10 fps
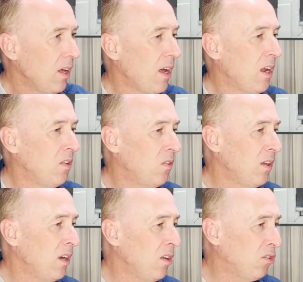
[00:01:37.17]
And
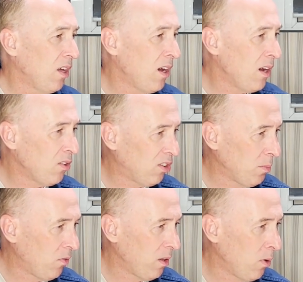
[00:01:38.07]
these are some
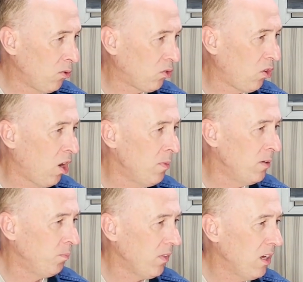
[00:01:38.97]
of the most
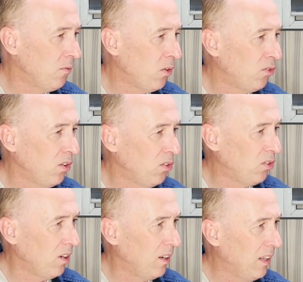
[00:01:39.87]
common
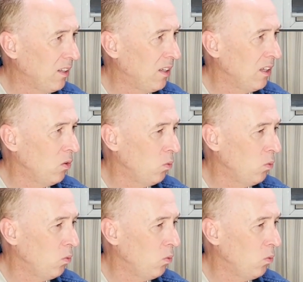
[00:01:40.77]
emphasis linking